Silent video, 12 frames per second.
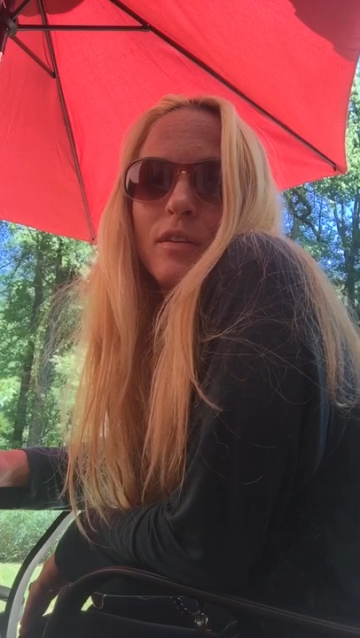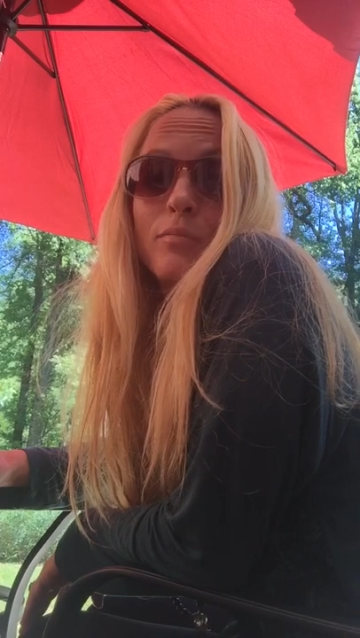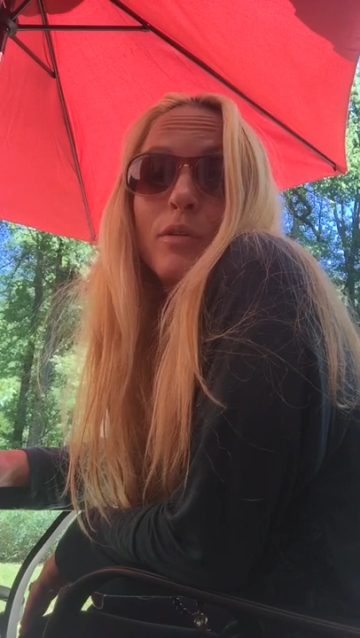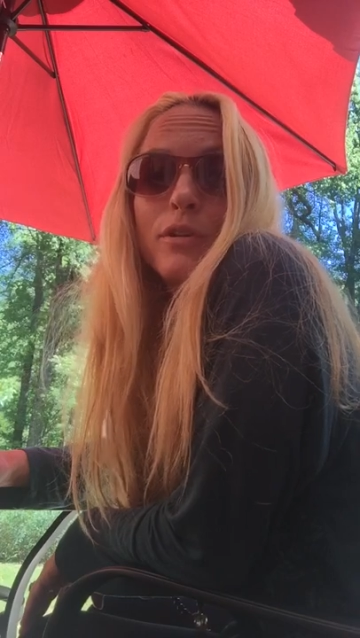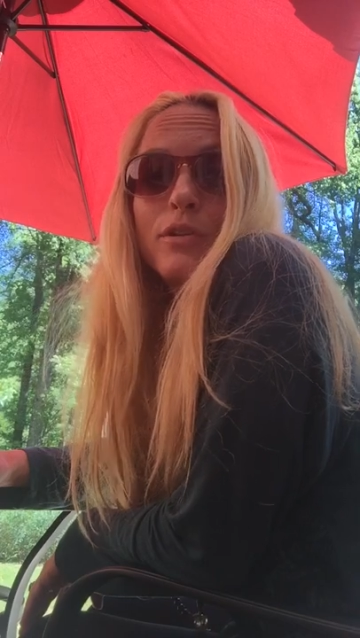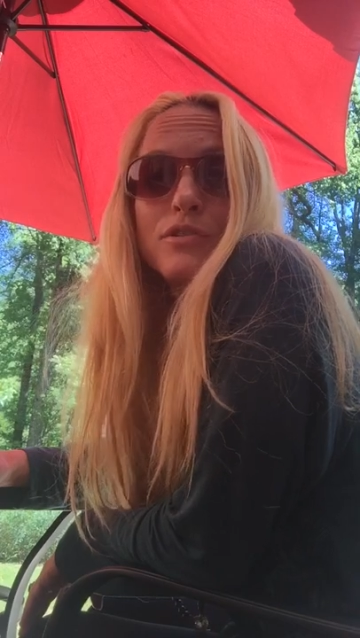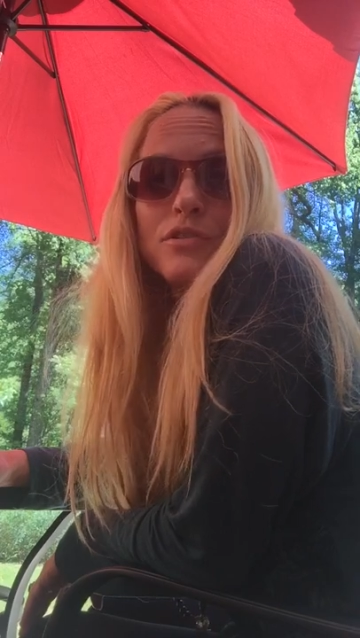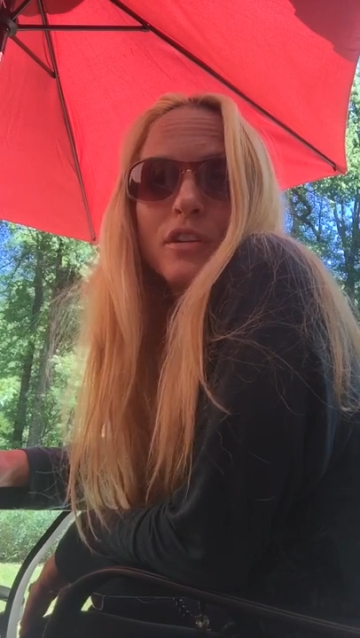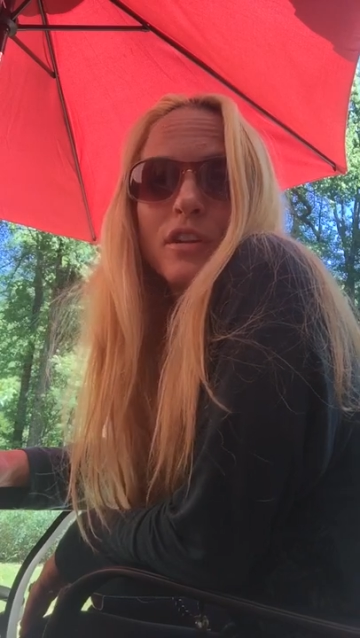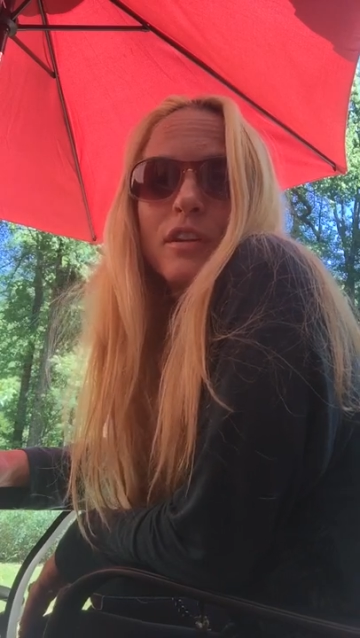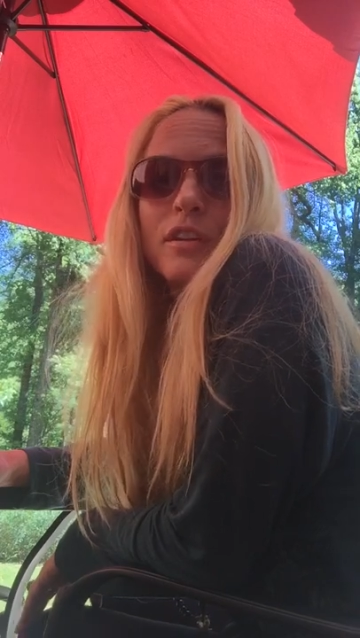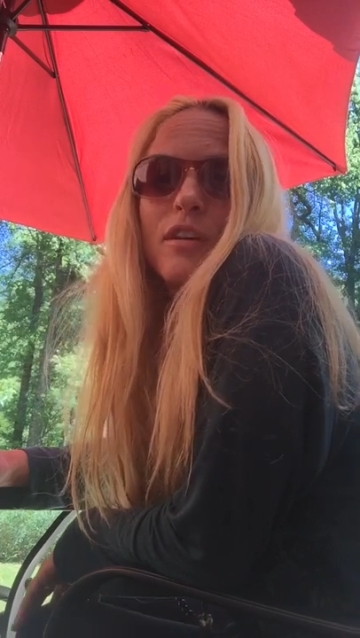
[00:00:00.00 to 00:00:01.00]

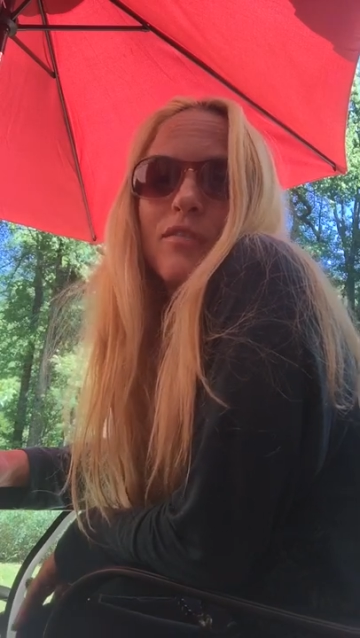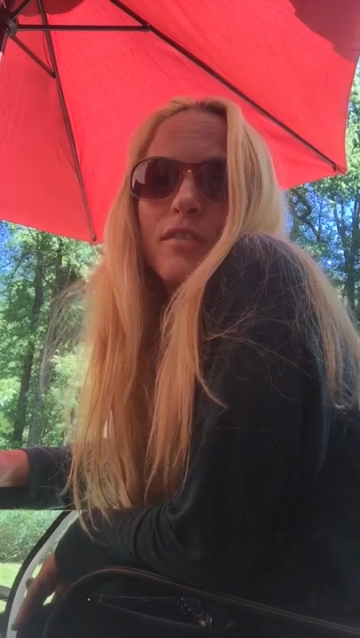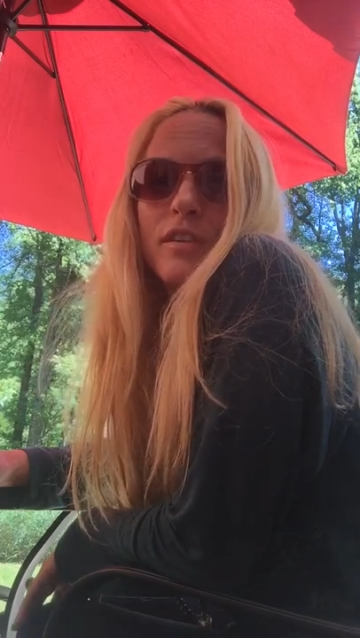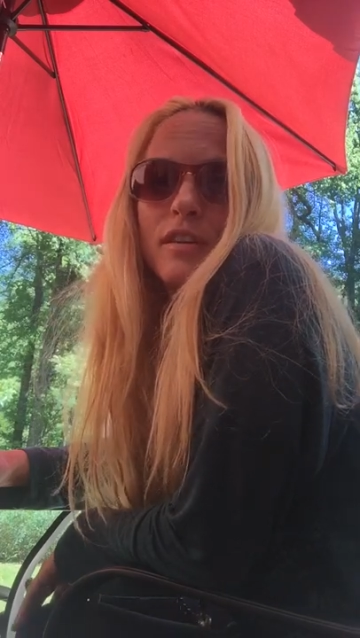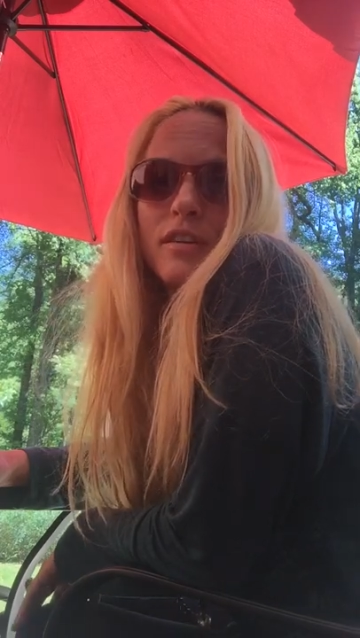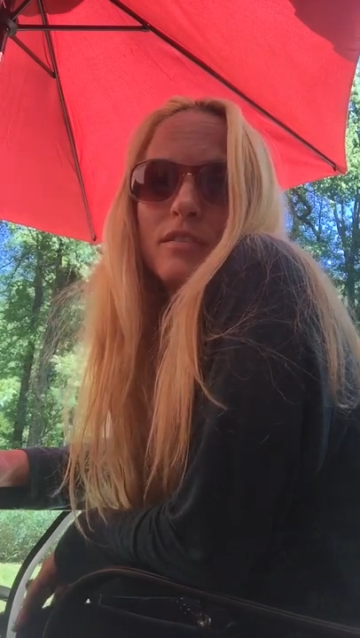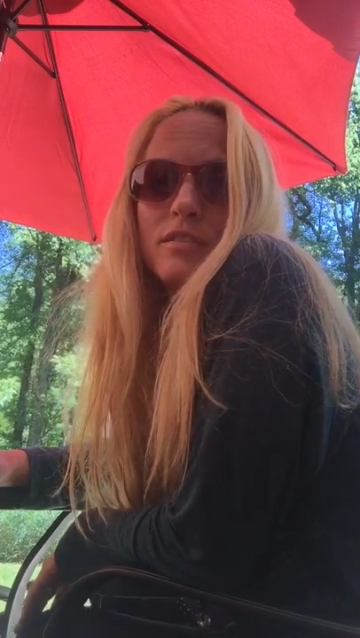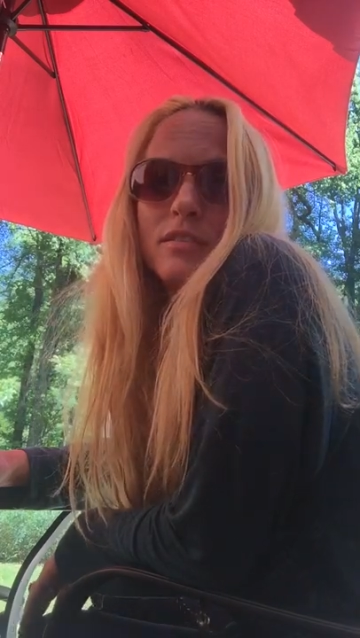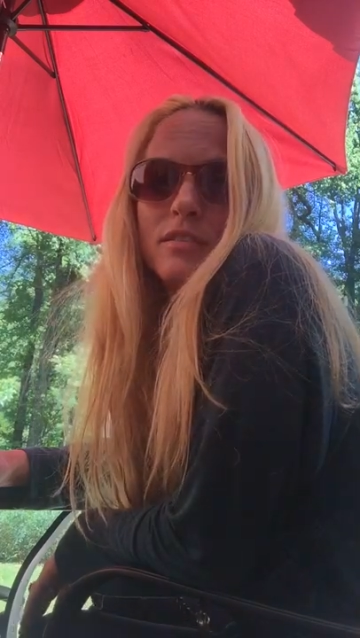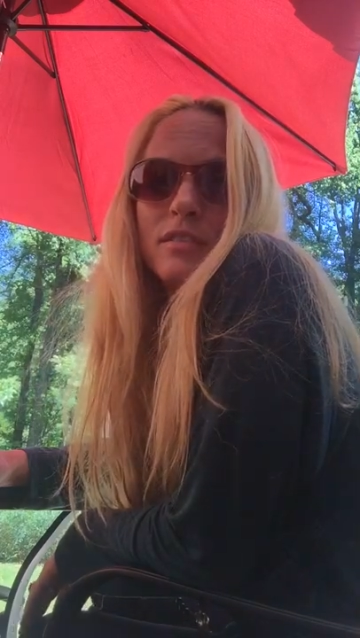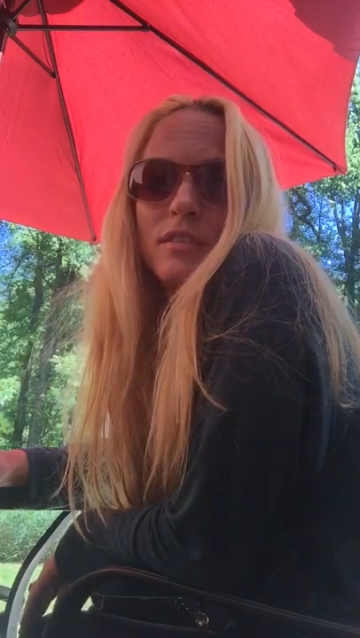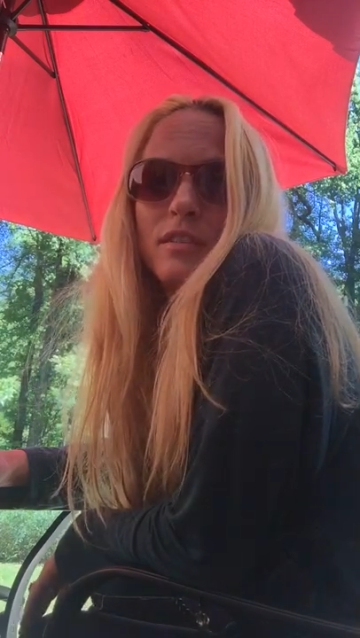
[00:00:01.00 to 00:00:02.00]
purging of
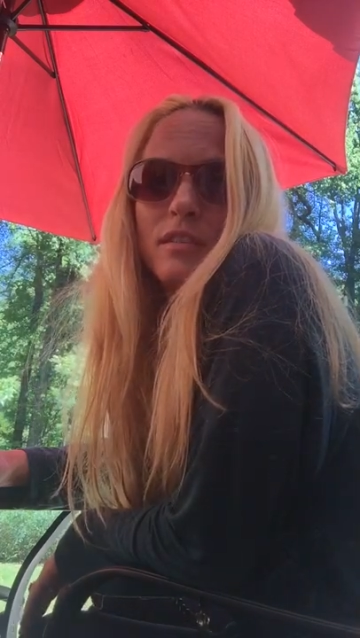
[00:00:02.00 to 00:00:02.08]
this